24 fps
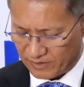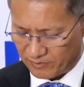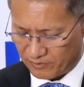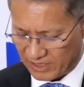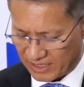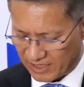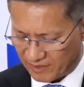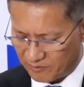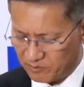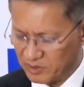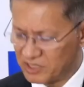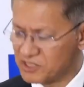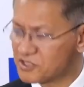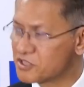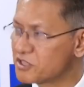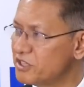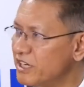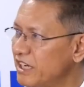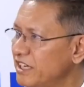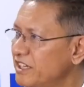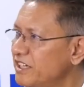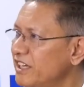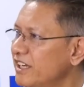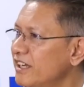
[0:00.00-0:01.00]
we have been
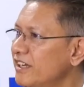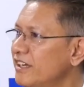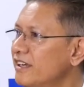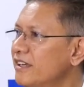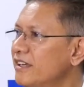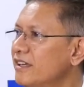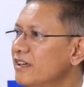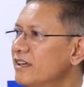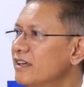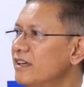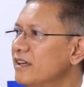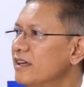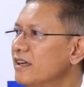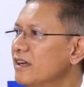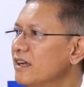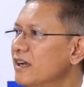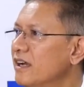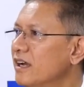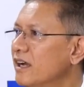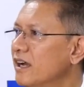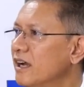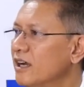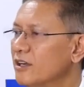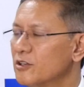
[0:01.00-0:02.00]
stating
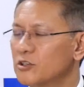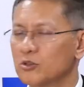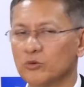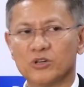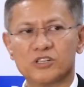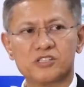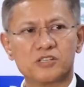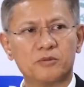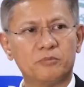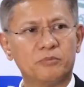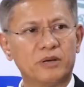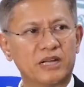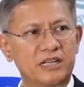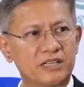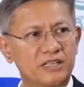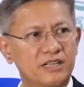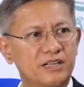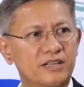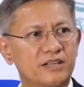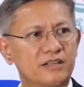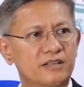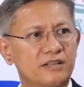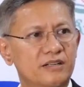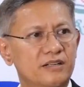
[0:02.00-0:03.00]
towards a better
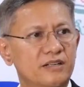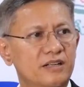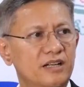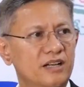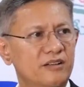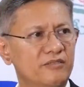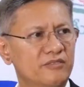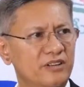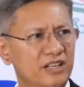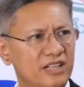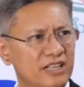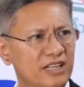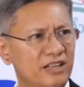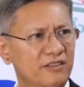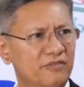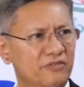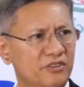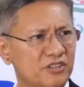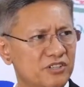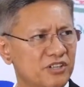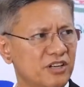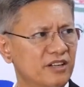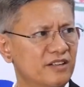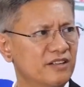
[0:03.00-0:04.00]
and very
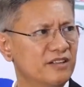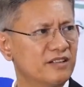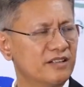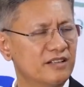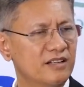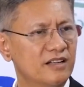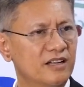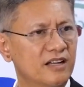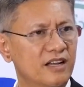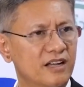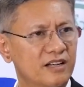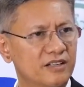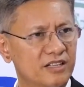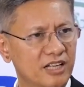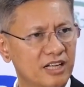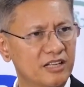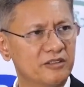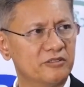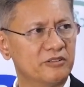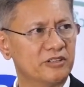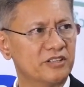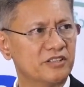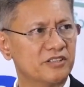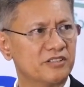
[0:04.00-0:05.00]
efficient
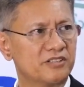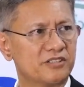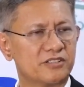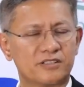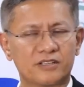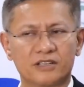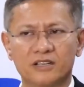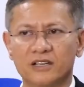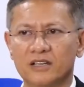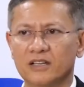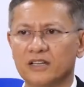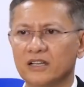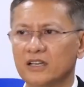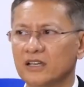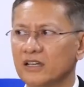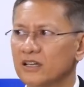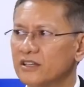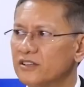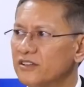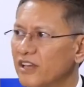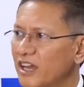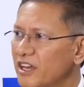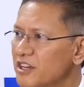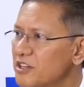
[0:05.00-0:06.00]
deliveries.
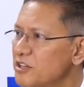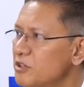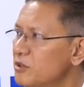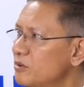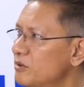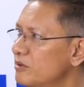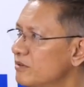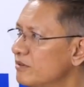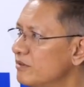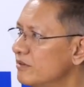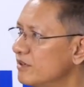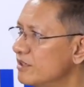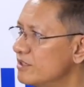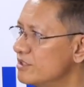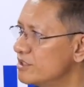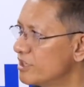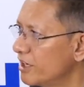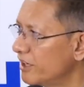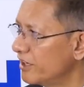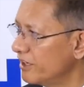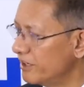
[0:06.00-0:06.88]
Thank you. Jai